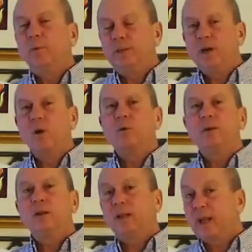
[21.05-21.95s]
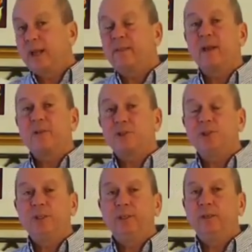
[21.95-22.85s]
We don't like that
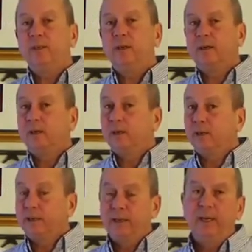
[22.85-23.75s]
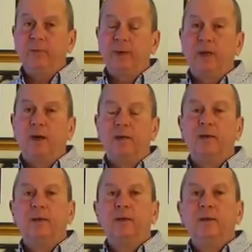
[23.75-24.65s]
sheet uh, in any regard.
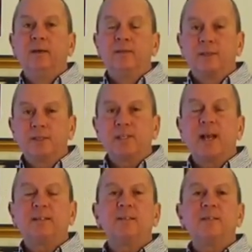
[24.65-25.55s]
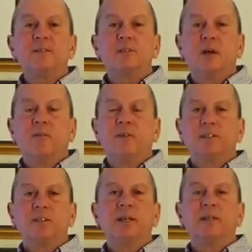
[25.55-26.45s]
The satin itself
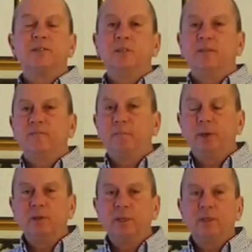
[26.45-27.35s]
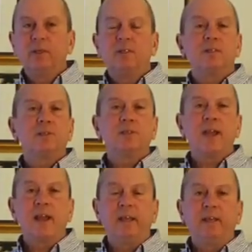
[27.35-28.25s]
has a tendency of pilling,
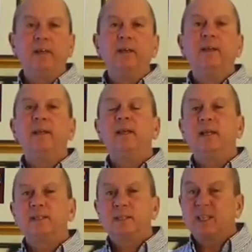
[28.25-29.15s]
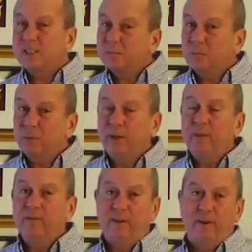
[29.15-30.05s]
snagging, and it doesn't
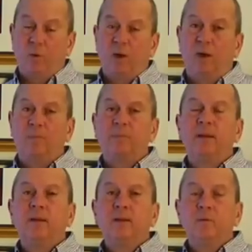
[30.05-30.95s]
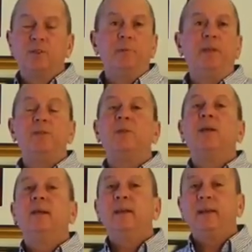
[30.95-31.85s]
breathe very well which means
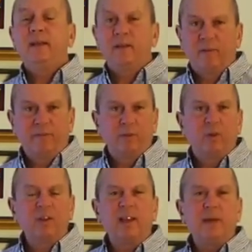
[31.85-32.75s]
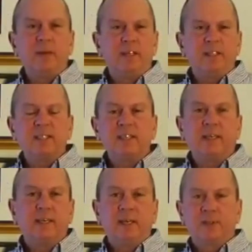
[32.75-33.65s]
it'll feel clammy and
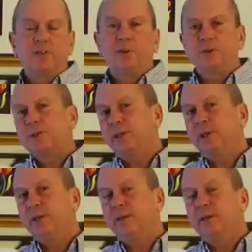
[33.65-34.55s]
sticky next to your skin.